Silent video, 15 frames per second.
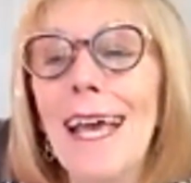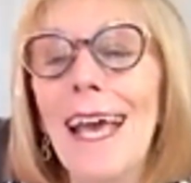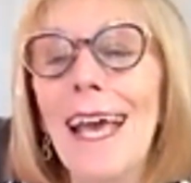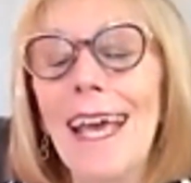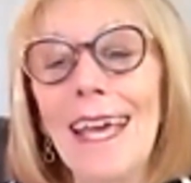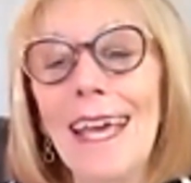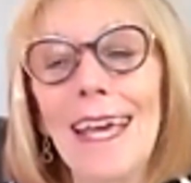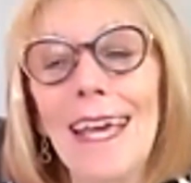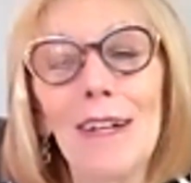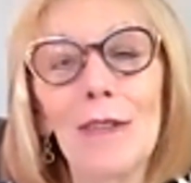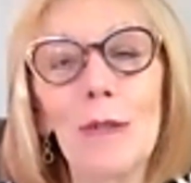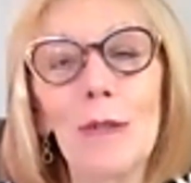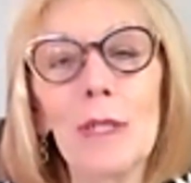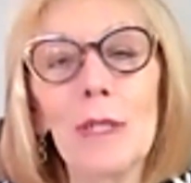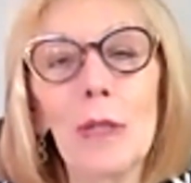And
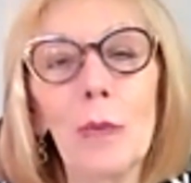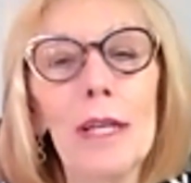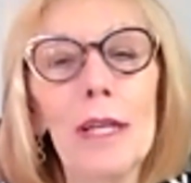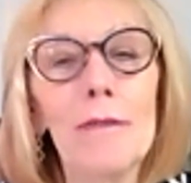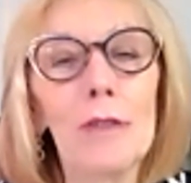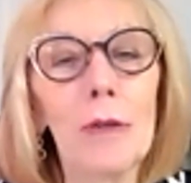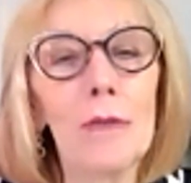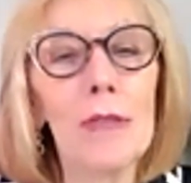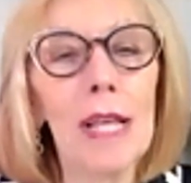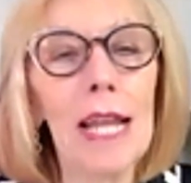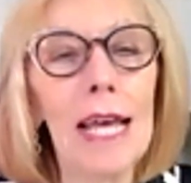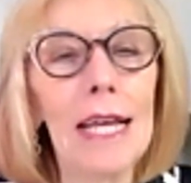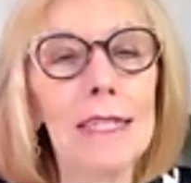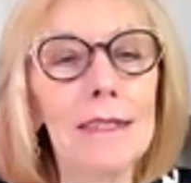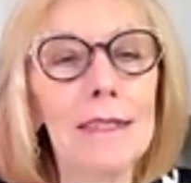of course the waves over the
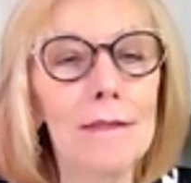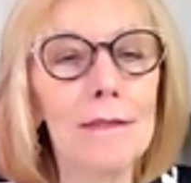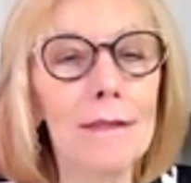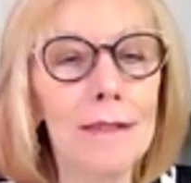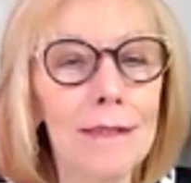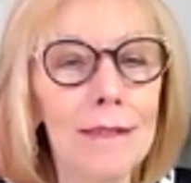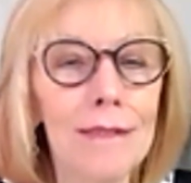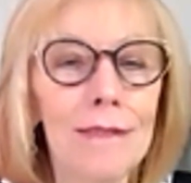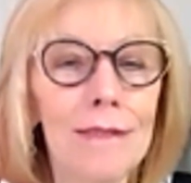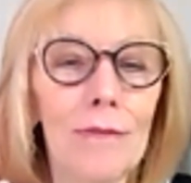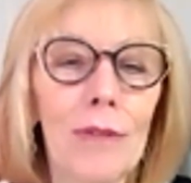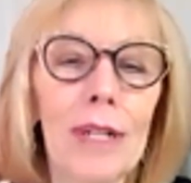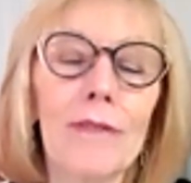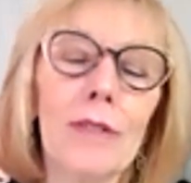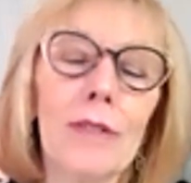last,
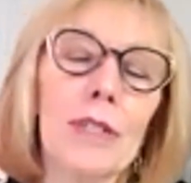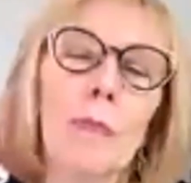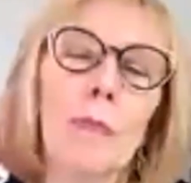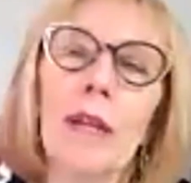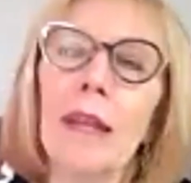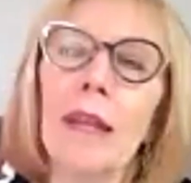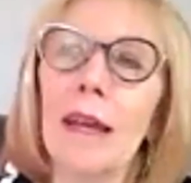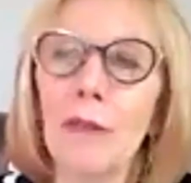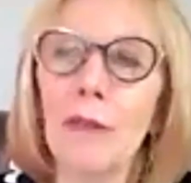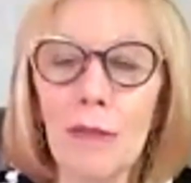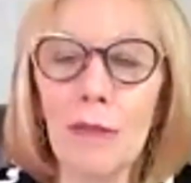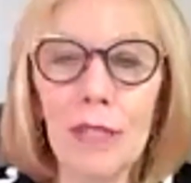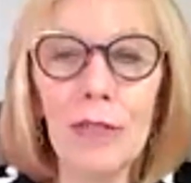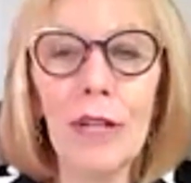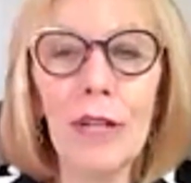whatever it's been now,
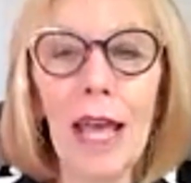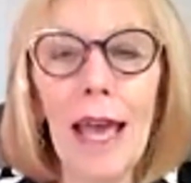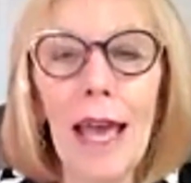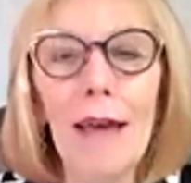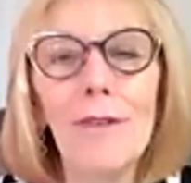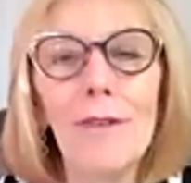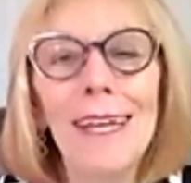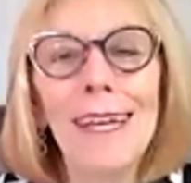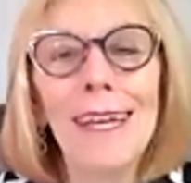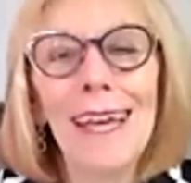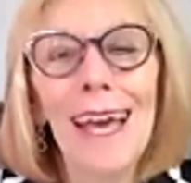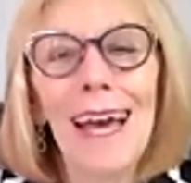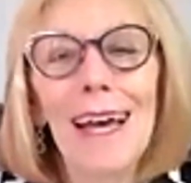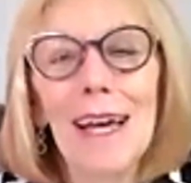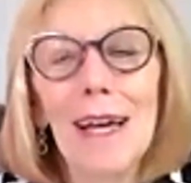year and a half,
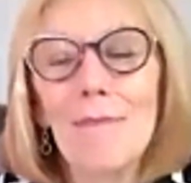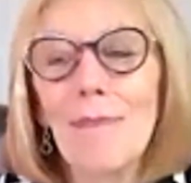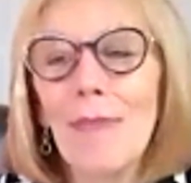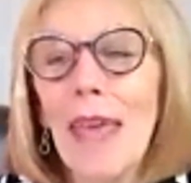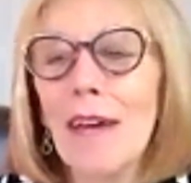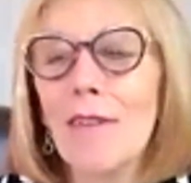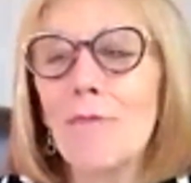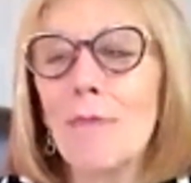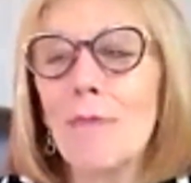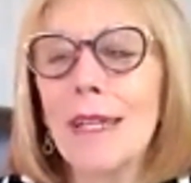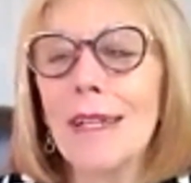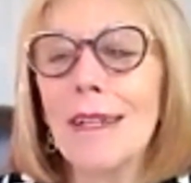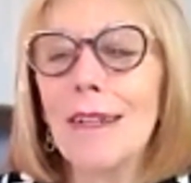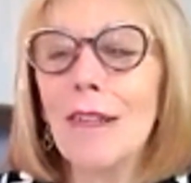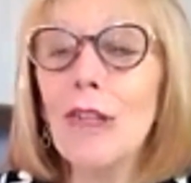have
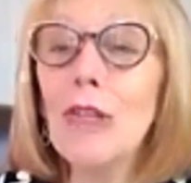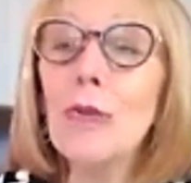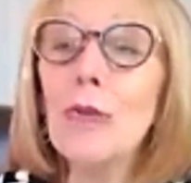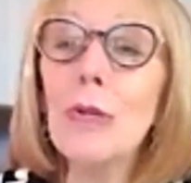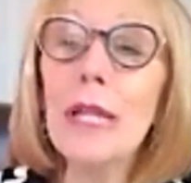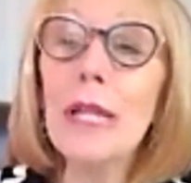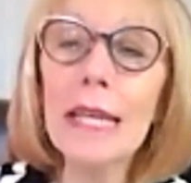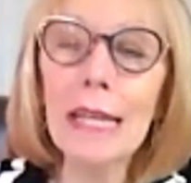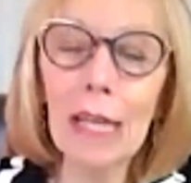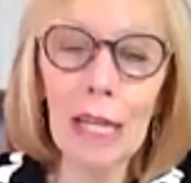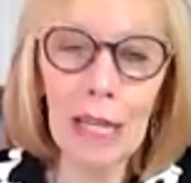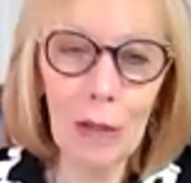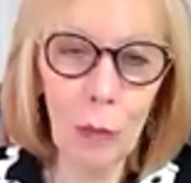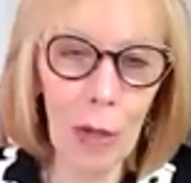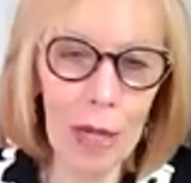been unique
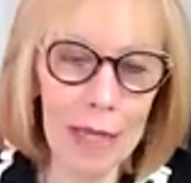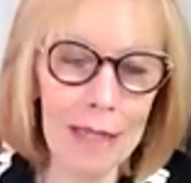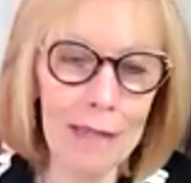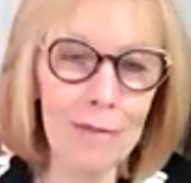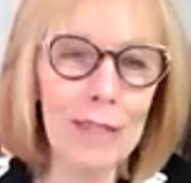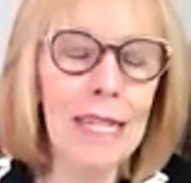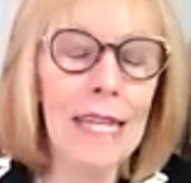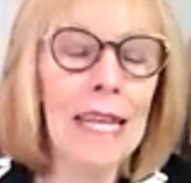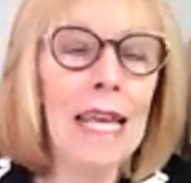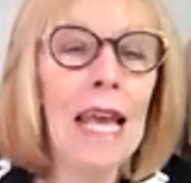waves.